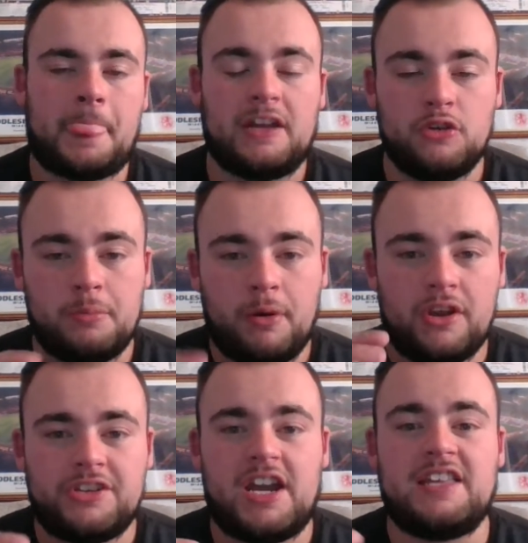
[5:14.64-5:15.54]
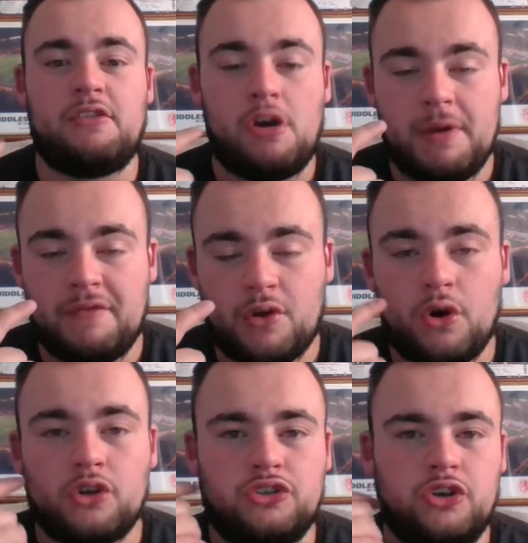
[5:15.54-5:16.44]
I do apologise. I've got a bit of a
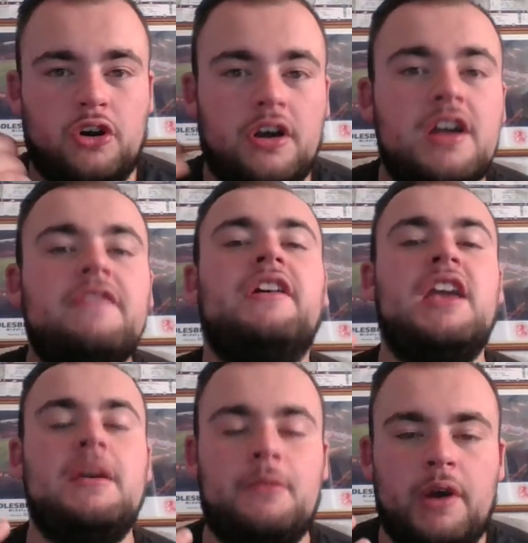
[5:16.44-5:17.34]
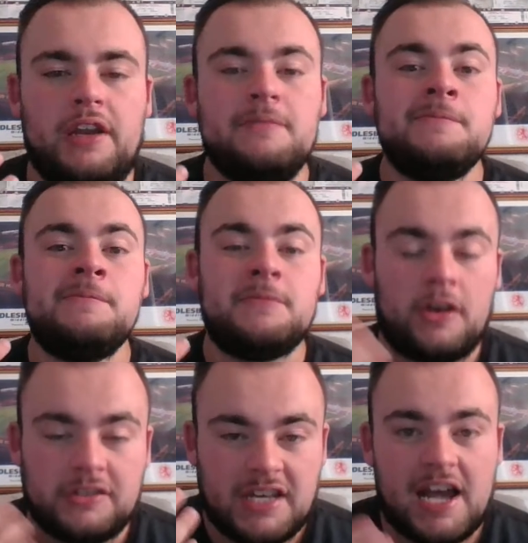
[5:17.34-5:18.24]
cold, so if I keep going
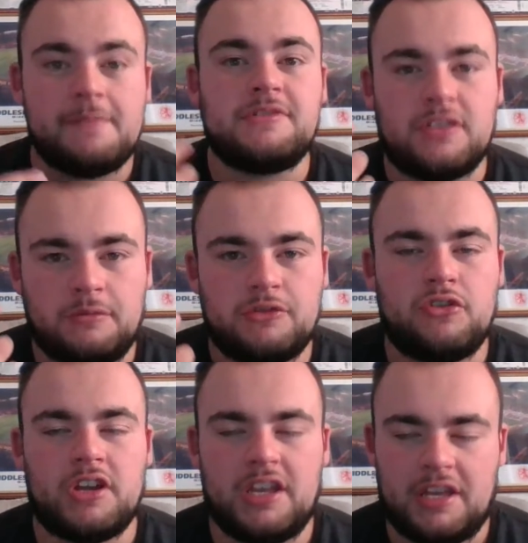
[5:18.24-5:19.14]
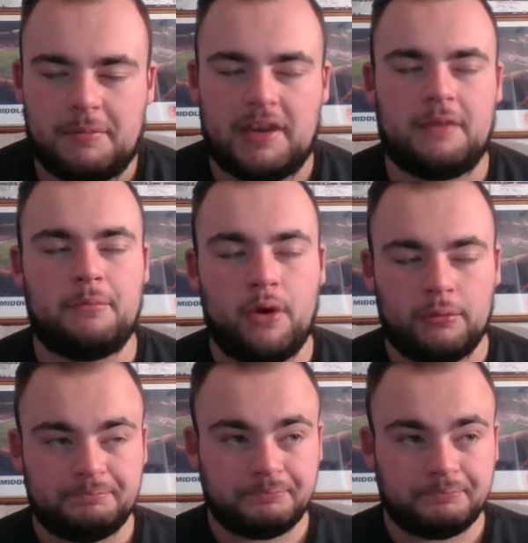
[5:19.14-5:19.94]
all the time, it's because I'm struggling at the minute. But,